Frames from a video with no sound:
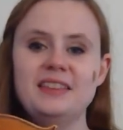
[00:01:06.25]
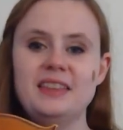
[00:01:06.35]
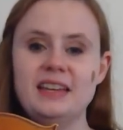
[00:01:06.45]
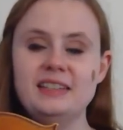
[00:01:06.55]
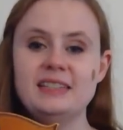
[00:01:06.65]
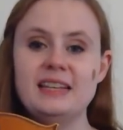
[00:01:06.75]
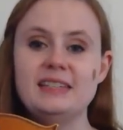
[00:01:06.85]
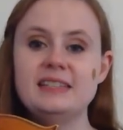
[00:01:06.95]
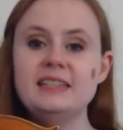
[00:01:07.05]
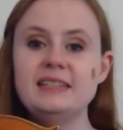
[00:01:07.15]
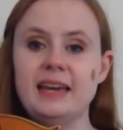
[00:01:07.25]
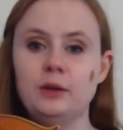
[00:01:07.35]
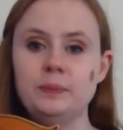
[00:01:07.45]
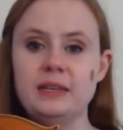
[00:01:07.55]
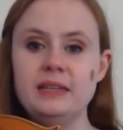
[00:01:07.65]
This is the
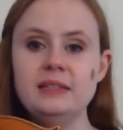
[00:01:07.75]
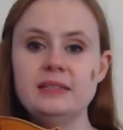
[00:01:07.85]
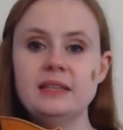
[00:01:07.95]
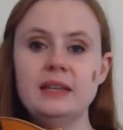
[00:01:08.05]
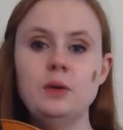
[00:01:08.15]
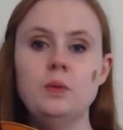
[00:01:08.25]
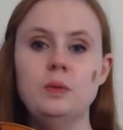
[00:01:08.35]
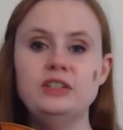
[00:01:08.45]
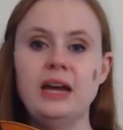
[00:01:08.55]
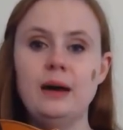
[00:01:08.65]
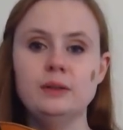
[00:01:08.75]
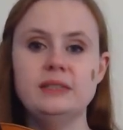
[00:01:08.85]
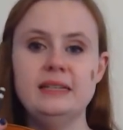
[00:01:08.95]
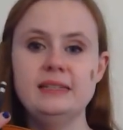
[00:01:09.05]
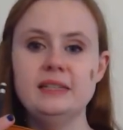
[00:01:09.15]
tailpiece, which
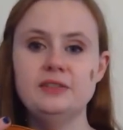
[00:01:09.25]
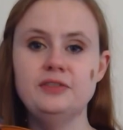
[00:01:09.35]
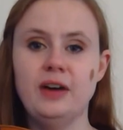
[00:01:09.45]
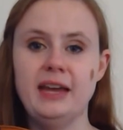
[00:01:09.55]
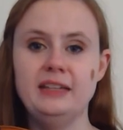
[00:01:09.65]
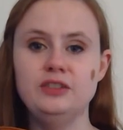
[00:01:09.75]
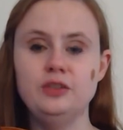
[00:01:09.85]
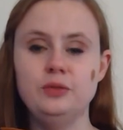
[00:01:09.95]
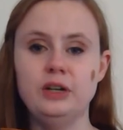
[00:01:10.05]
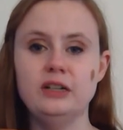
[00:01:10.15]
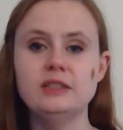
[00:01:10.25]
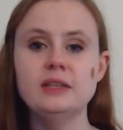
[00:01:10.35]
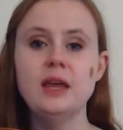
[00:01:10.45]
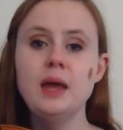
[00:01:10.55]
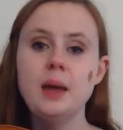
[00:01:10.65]
houses the fine tuners.
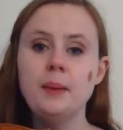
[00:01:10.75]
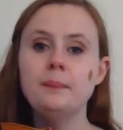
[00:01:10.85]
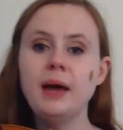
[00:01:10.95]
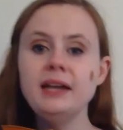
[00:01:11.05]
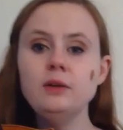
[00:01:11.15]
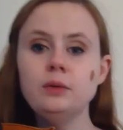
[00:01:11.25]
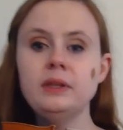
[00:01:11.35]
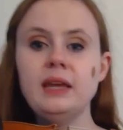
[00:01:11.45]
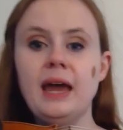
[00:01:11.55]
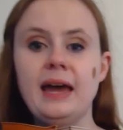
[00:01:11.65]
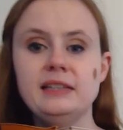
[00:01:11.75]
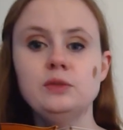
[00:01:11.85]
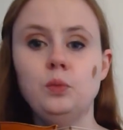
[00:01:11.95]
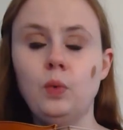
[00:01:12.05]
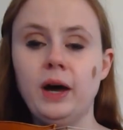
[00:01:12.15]
Mine only has
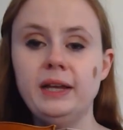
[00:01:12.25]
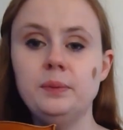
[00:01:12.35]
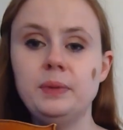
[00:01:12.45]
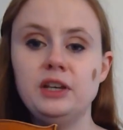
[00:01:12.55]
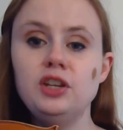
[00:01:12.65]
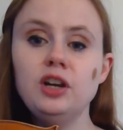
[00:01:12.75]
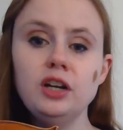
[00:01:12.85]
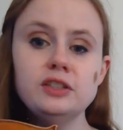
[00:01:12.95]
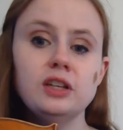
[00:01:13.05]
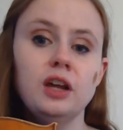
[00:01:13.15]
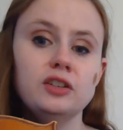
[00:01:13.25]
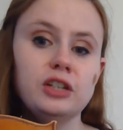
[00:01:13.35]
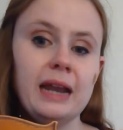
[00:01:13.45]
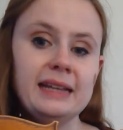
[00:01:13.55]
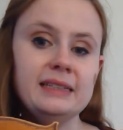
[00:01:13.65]
one, but yours
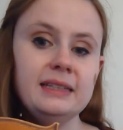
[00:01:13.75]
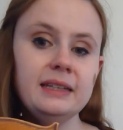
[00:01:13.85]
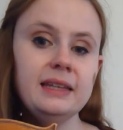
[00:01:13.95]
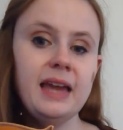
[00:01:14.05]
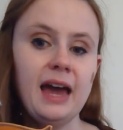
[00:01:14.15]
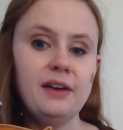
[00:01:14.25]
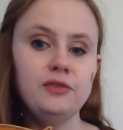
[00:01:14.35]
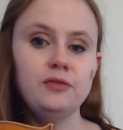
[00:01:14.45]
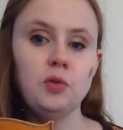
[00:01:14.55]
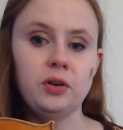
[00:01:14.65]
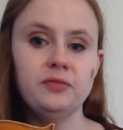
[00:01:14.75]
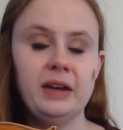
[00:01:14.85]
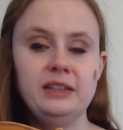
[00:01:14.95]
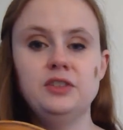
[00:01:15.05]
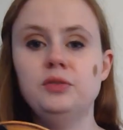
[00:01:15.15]
should ideally have four
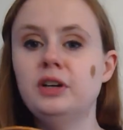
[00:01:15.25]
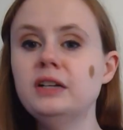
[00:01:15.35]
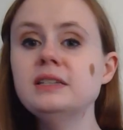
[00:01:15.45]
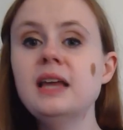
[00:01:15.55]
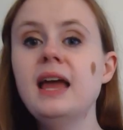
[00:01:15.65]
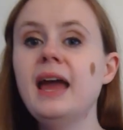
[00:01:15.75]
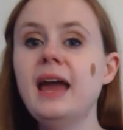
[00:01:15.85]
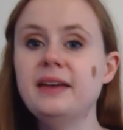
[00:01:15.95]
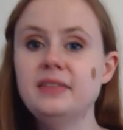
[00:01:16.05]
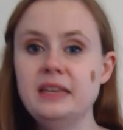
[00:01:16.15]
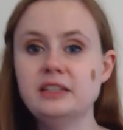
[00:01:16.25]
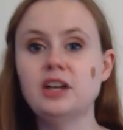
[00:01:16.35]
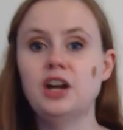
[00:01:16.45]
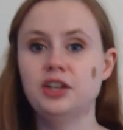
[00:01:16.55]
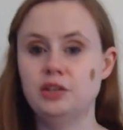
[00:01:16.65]
fine tuners, and these
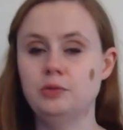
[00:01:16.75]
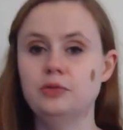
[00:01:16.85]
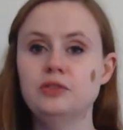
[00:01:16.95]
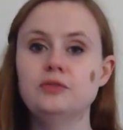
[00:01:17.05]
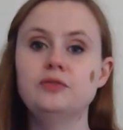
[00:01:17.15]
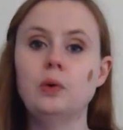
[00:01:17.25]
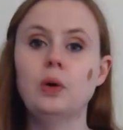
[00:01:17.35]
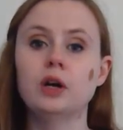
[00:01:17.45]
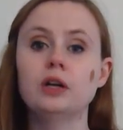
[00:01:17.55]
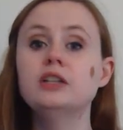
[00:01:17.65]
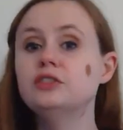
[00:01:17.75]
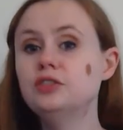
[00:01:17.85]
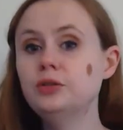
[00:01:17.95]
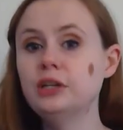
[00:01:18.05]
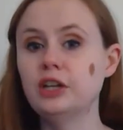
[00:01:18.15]
are used for
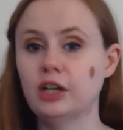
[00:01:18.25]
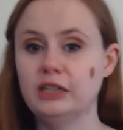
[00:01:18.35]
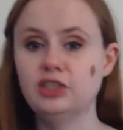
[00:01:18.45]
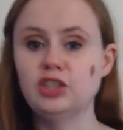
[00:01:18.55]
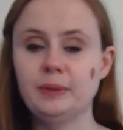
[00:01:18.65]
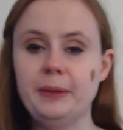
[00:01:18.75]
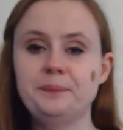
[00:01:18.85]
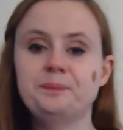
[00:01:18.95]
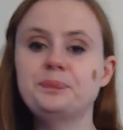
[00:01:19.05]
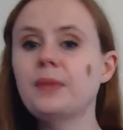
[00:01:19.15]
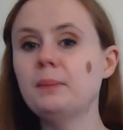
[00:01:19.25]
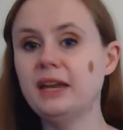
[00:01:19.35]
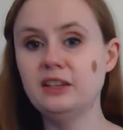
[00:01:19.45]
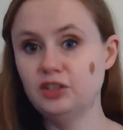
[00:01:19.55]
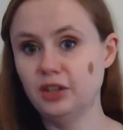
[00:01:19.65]
tuning your instrument,
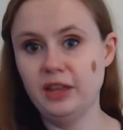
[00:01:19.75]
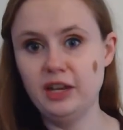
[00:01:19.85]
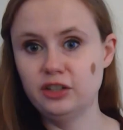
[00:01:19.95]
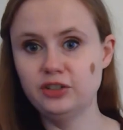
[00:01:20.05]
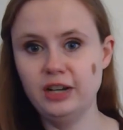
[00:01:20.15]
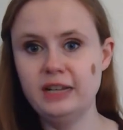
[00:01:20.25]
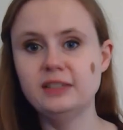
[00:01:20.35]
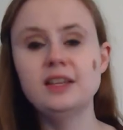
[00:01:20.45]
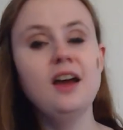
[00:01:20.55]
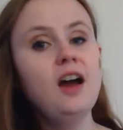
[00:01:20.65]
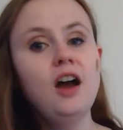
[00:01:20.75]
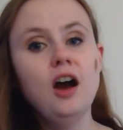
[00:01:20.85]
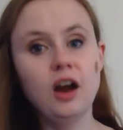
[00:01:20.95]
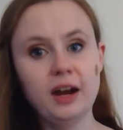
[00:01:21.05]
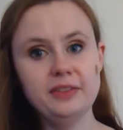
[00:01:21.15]
making sure that your strings
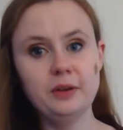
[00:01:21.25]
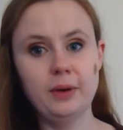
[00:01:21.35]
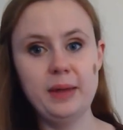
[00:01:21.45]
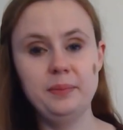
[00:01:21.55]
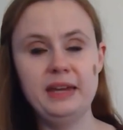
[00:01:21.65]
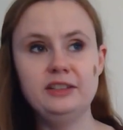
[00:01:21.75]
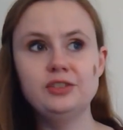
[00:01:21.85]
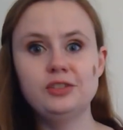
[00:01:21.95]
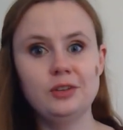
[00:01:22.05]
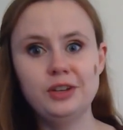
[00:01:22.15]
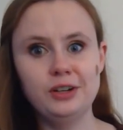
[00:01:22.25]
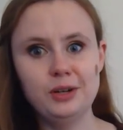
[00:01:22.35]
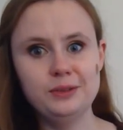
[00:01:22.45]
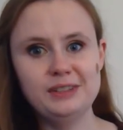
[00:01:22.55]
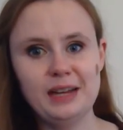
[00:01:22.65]
are at the right pitch so your
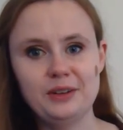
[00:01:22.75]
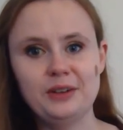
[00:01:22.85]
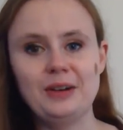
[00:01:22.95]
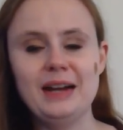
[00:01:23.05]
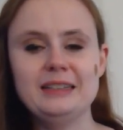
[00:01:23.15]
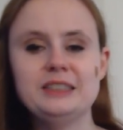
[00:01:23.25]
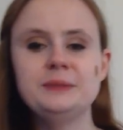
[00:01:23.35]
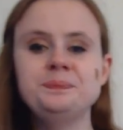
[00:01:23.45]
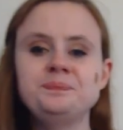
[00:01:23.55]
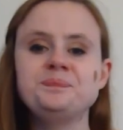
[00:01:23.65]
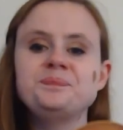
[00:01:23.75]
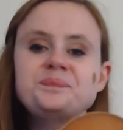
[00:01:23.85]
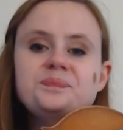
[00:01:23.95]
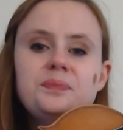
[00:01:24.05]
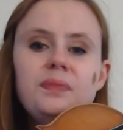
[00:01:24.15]
notes sound correct.
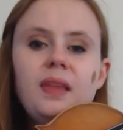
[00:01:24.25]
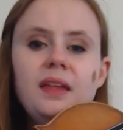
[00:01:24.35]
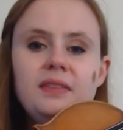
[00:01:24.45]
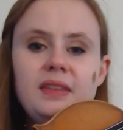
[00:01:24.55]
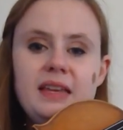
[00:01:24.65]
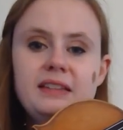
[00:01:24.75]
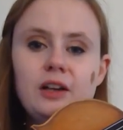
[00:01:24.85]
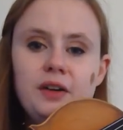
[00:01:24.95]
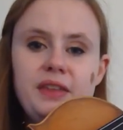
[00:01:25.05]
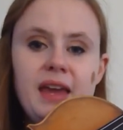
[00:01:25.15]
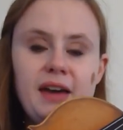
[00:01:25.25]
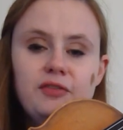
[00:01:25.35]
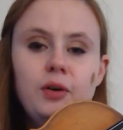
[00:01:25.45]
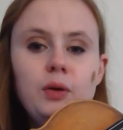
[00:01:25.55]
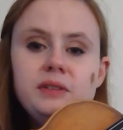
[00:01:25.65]
These are the F
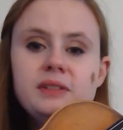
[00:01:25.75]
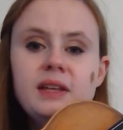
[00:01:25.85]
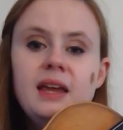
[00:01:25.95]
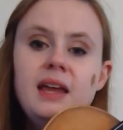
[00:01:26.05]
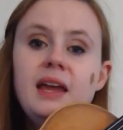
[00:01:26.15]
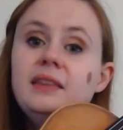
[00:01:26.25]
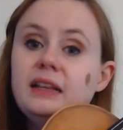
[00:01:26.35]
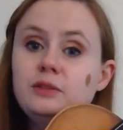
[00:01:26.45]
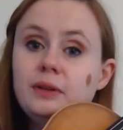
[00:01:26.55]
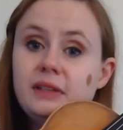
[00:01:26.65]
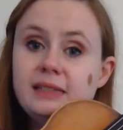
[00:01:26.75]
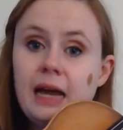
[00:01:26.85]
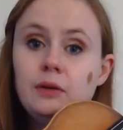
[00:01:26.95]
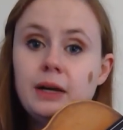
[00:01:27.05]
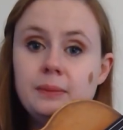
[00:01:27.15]
holes, that's where the
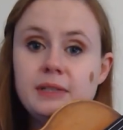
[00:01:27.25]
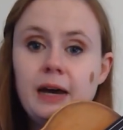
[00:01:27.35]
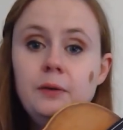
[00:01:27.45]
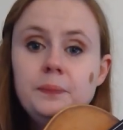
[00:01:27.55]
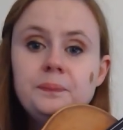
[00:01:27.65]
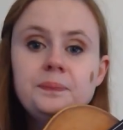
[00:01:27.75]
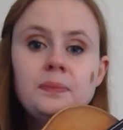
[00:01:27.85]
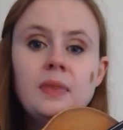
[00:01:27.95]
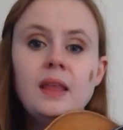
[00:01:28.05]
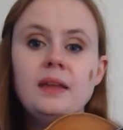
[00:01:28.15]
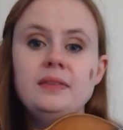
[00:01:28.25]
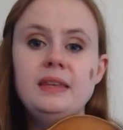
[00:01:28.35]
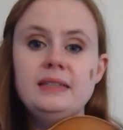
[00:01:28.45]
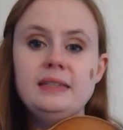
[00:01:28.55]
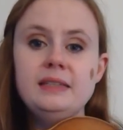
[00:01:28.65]
sound comes out.
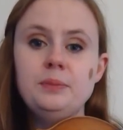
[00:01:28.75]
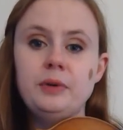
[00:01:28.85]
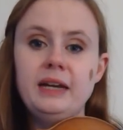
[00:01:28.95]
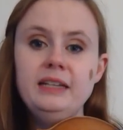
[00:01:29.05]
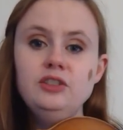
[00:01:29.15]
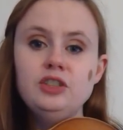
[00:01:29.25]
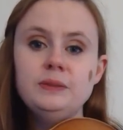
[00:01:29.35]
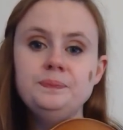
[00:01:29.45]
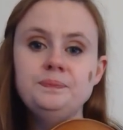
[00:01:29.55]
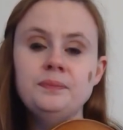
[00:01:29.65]
This is the bridge.